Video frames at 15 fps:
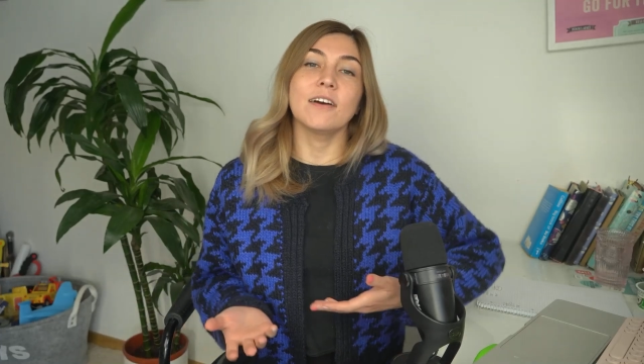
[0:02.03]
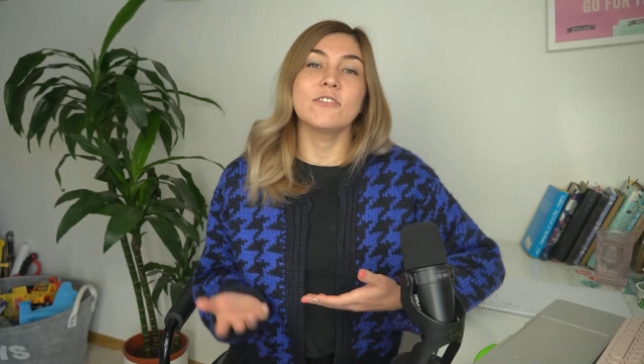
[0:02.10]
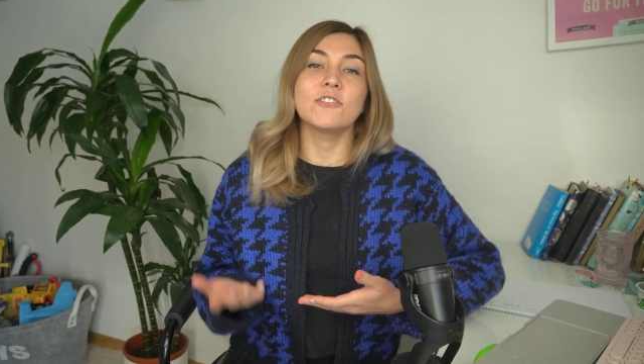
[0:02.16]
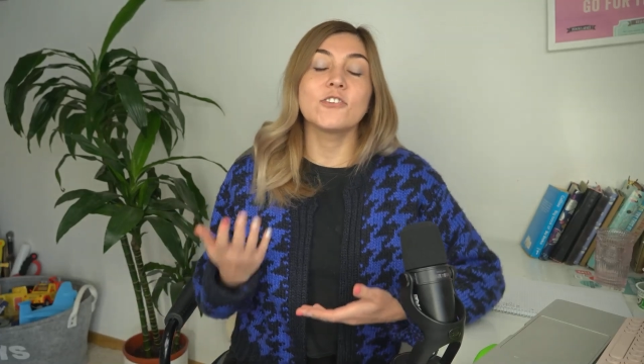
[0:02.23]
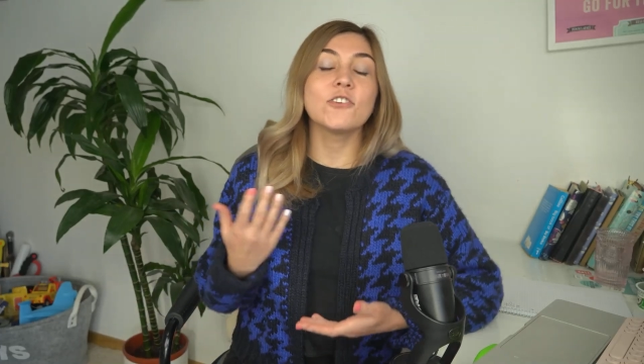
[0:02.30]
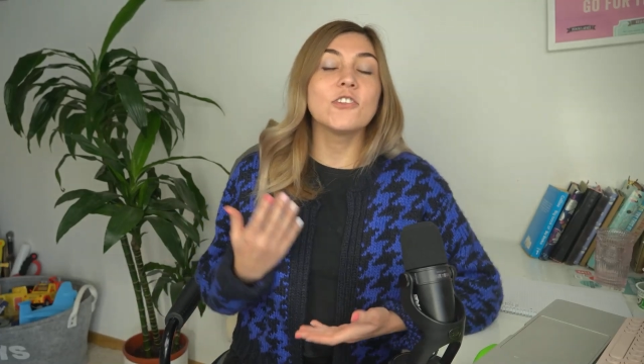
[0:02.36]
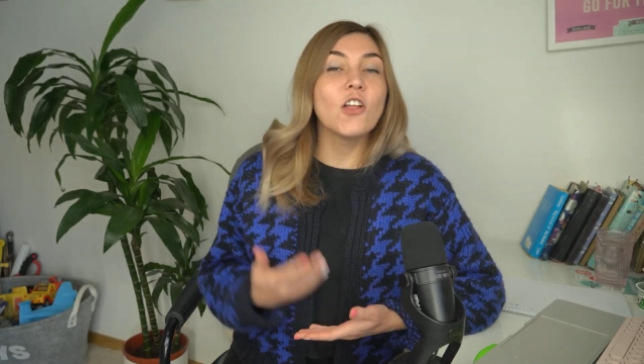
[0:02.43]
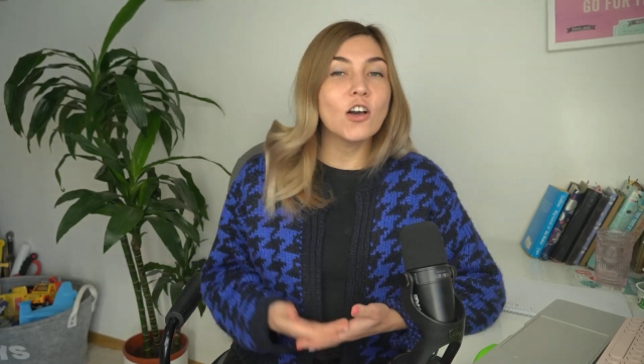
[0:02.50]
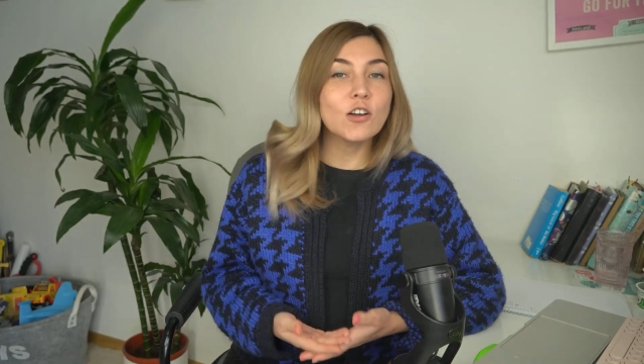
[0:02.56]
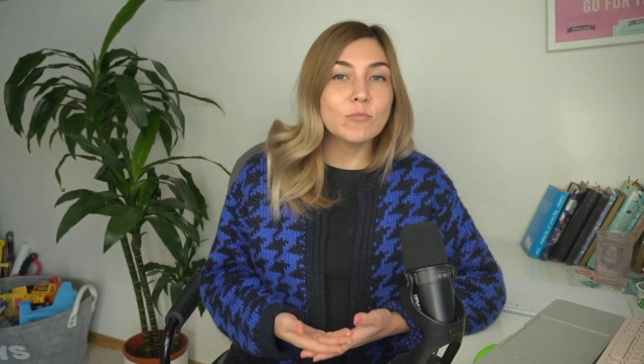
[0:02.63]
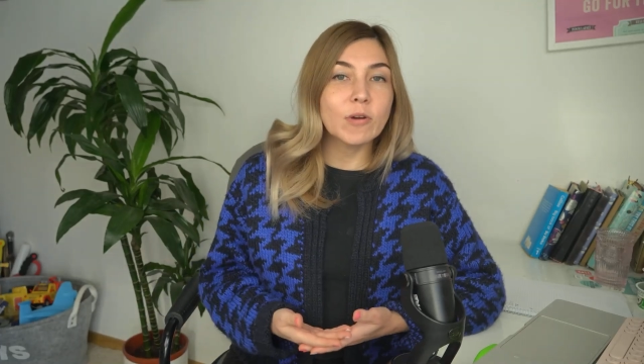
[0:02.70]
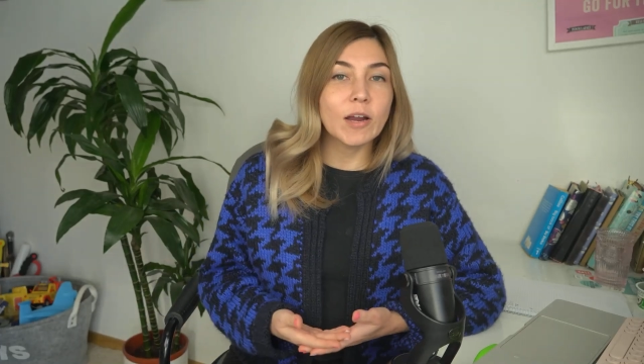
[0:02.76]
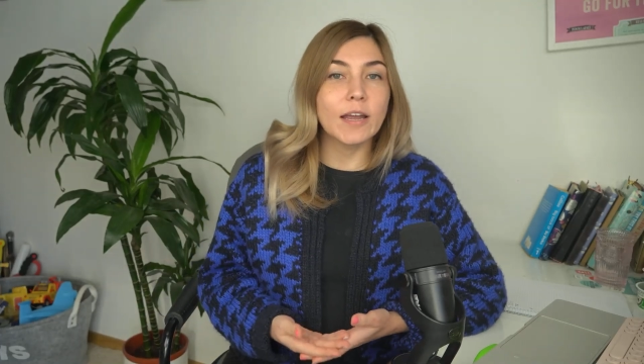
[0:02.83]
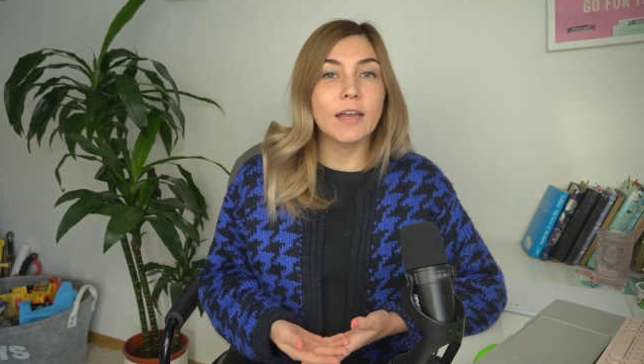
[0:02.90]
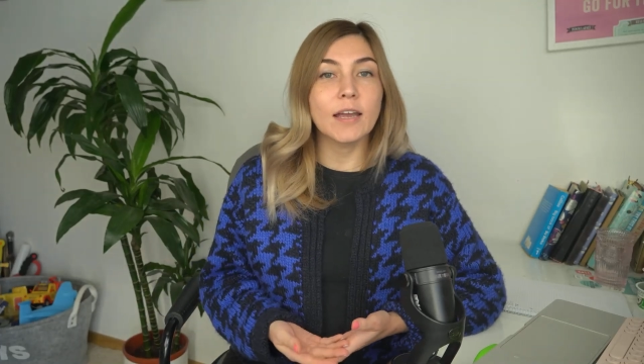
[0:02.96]
After a
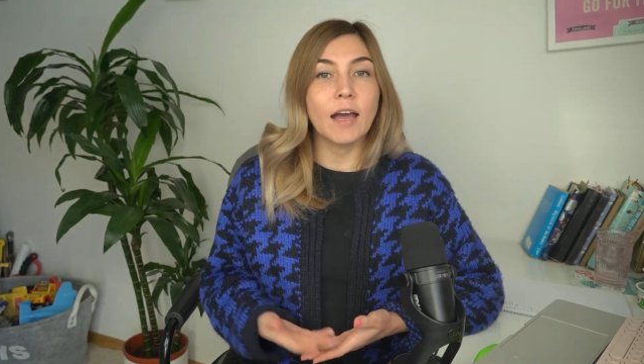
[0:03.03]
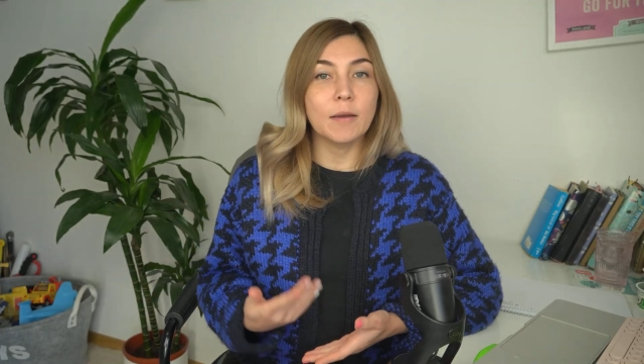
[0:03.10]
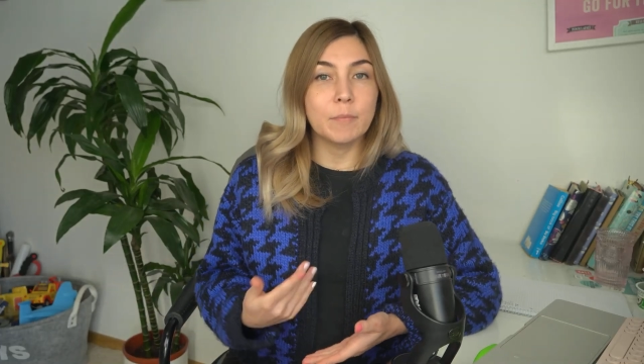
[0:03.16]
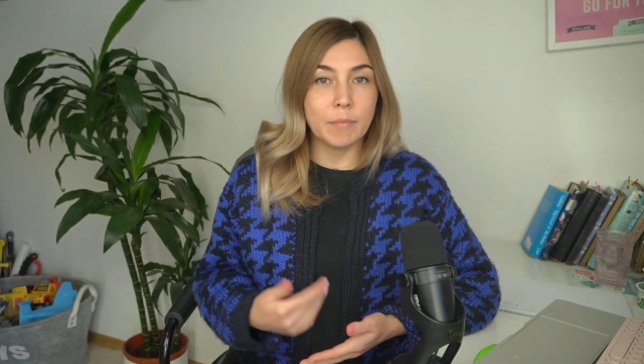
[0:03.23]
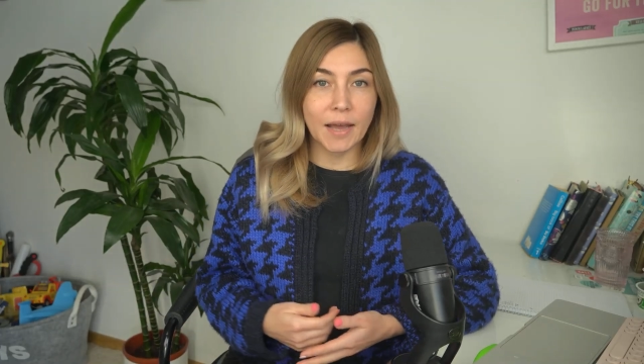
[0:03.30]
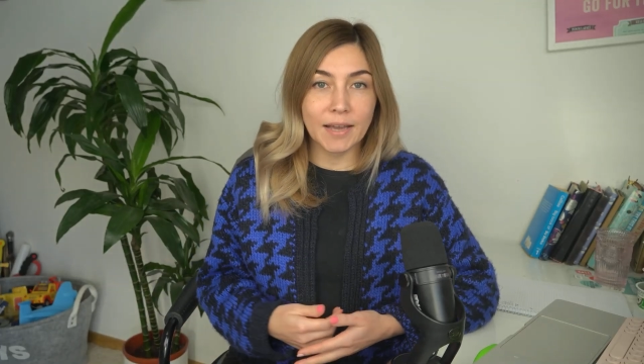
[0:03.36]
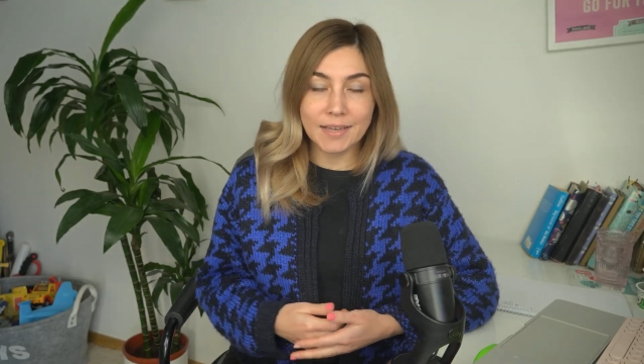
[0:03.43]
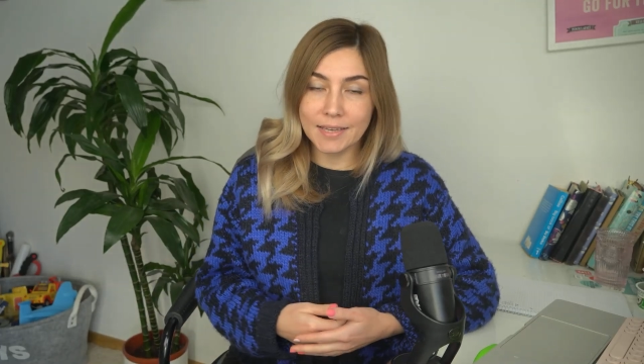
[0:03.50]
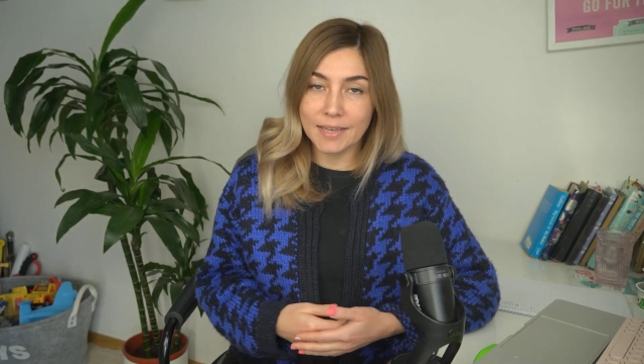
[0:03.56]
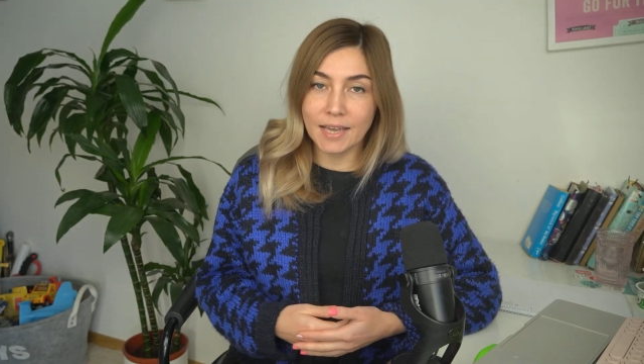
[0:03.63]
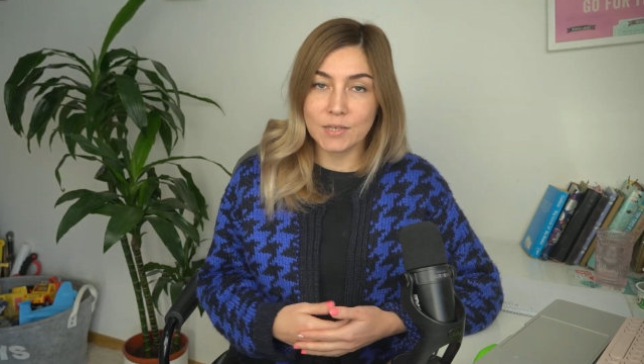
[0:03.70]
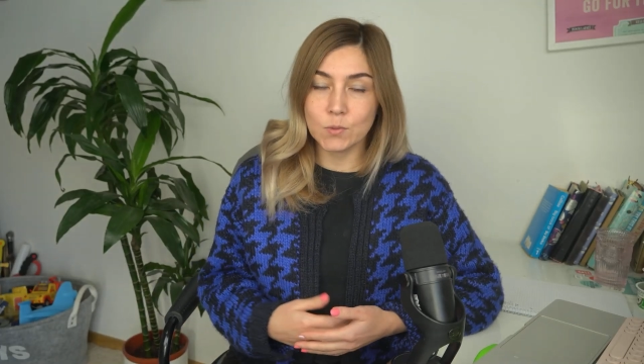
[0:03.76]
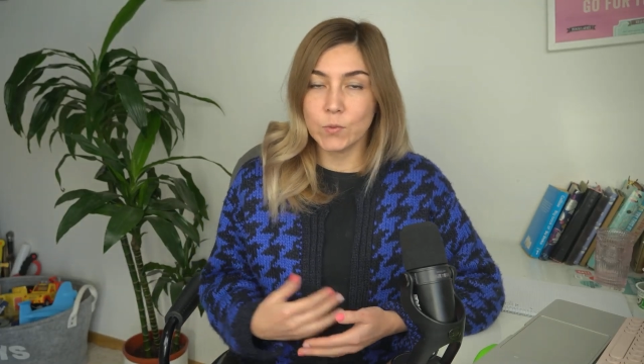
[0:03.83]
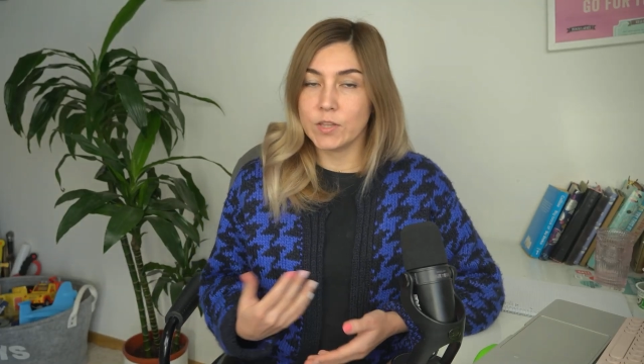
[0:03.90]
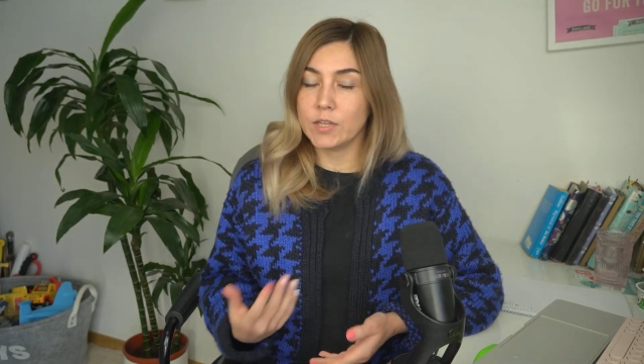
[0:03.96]
long break, I'm back
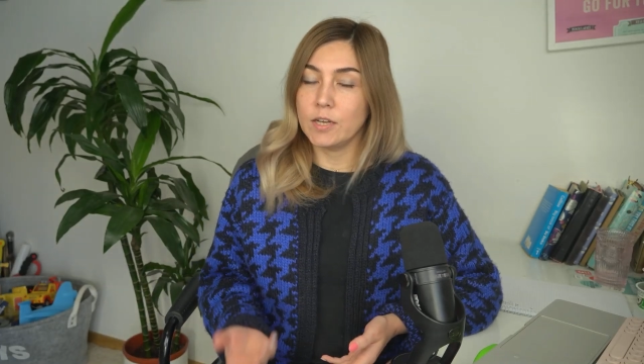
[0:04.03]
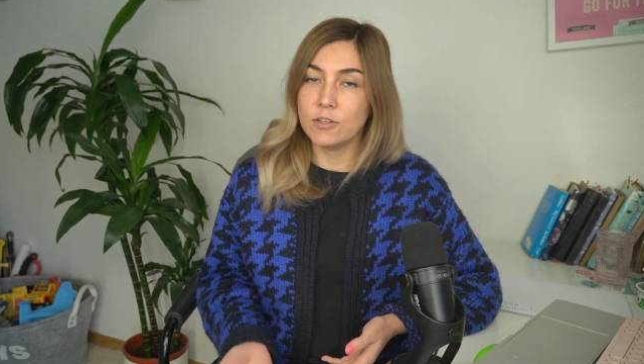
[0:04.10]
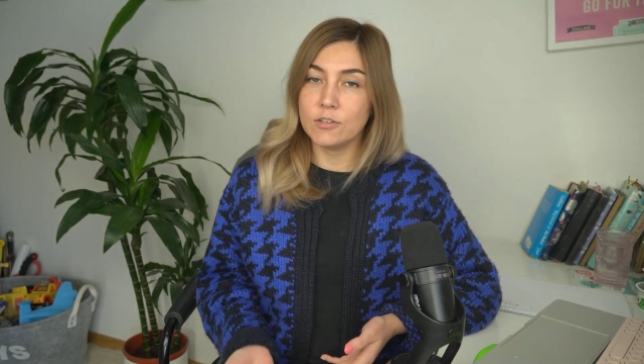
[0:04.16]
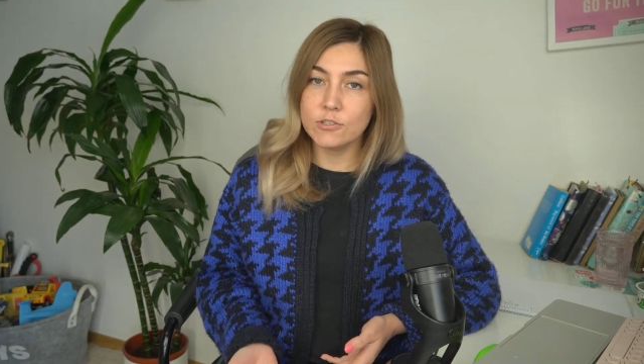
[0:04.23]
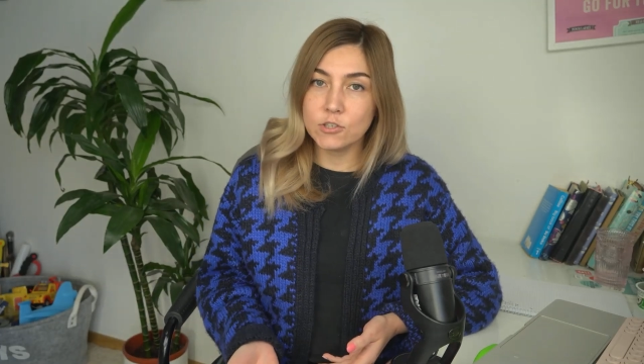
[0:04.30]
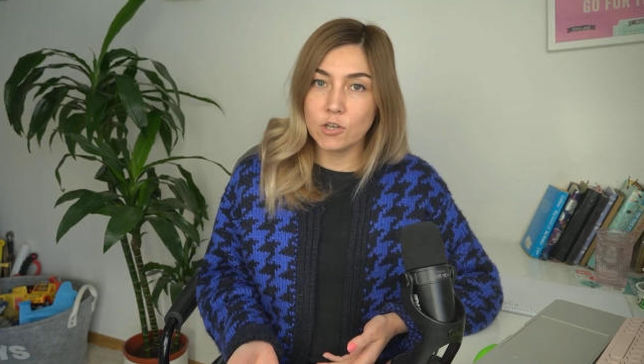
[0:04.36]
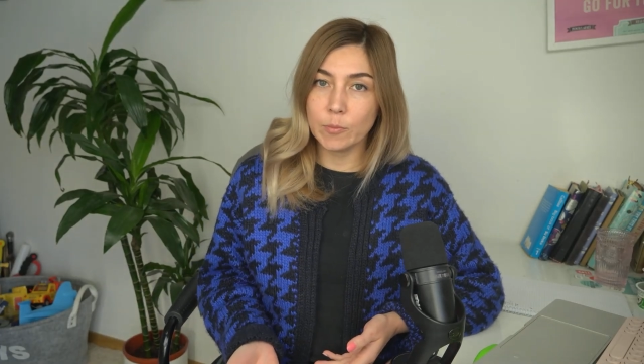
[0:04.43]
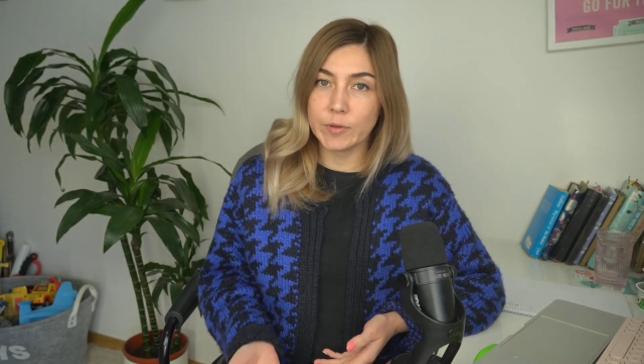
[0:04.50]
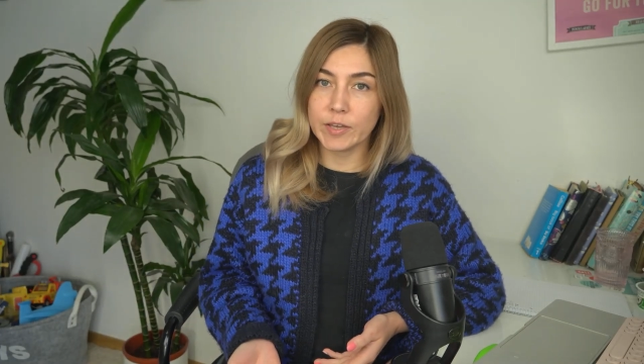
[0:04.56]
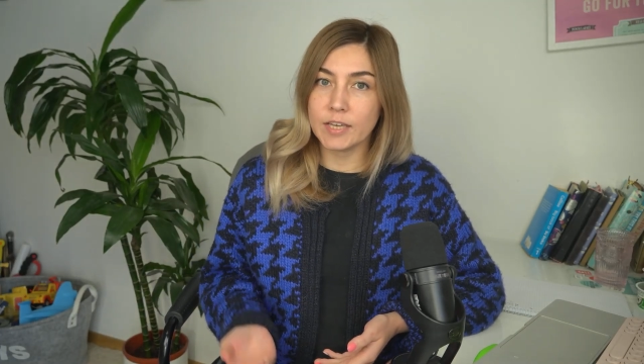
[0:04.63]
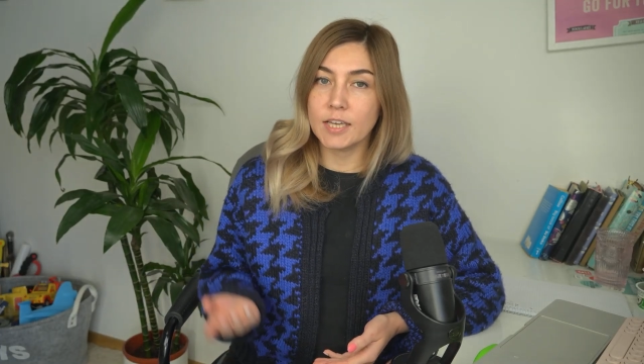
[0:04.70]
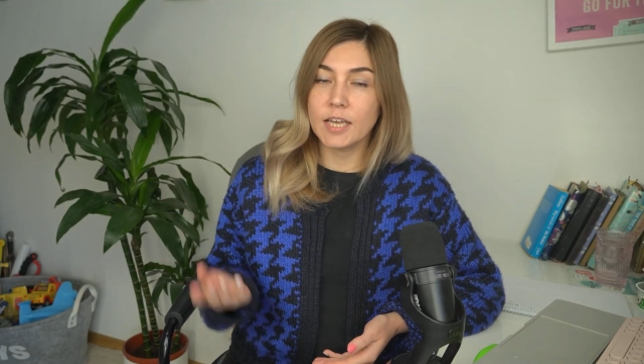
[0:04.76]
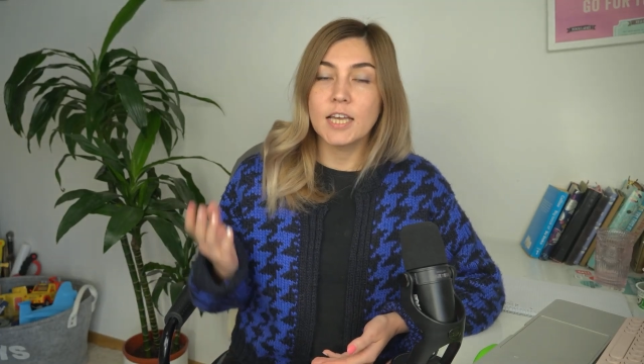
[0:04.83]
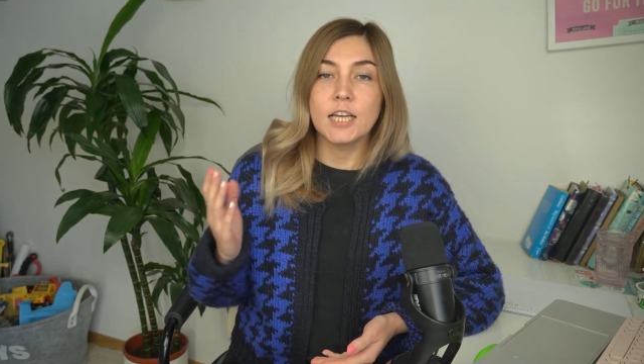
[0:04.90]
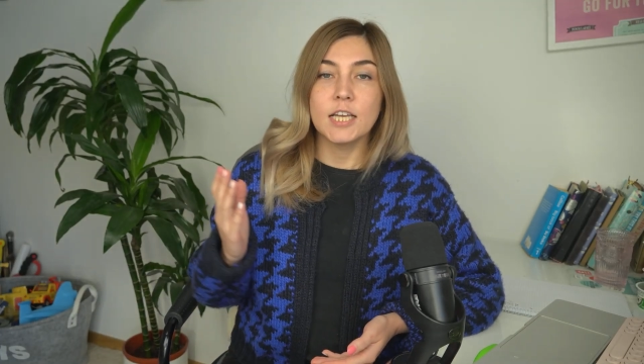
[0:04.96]
again with another
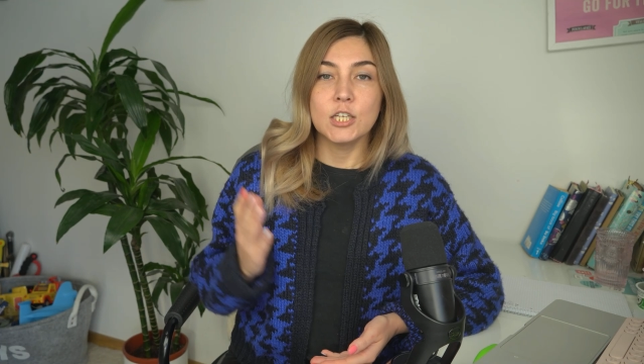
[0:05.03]
topic.